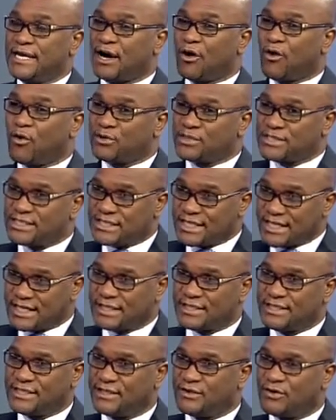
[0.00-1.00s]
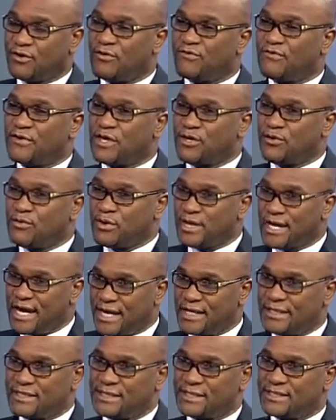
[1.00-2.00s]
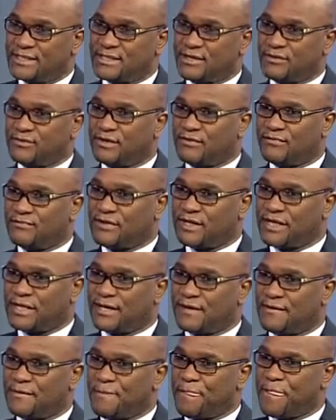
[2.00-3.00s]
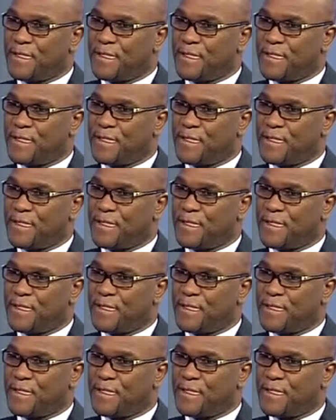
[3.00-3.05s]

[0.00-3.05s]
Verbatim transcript: the construction of a united South Africa,